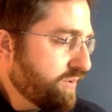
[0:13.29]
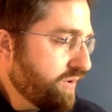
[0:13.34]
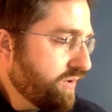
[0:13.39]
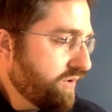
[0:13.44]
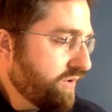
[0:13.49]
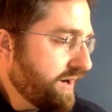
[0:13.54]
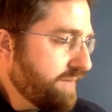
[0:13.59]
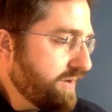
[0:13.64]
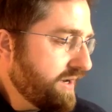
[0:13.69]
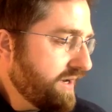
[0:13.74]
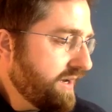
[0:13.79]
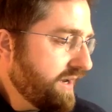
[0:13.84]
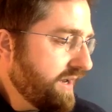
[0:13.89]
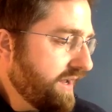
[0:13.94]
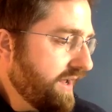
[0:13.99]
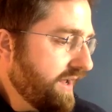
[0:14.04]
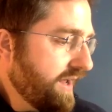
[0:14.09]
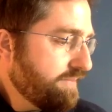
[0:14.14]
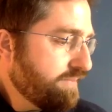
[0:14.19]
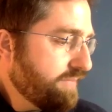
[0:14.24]
programming
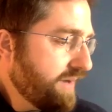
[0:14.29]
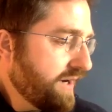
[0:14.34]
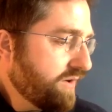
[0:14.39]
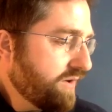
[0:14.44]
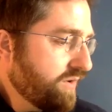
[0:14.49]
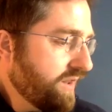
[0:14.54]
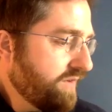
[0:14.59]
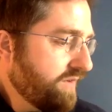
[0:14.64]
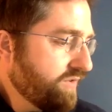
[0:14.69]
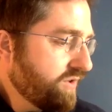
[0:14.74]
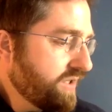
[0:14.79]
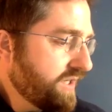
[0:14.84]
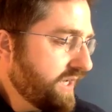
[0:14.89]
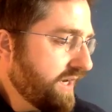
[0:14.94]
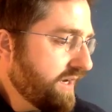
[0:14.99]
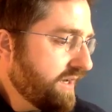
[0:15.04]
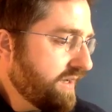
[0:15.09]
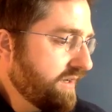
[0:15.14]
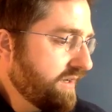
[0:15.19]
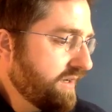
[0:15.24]
and micro-level
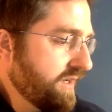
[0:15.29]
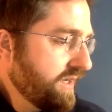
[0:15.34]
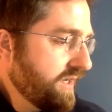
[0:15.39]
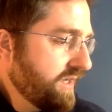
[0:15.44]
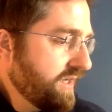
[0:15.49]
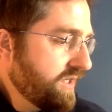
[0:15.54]
data.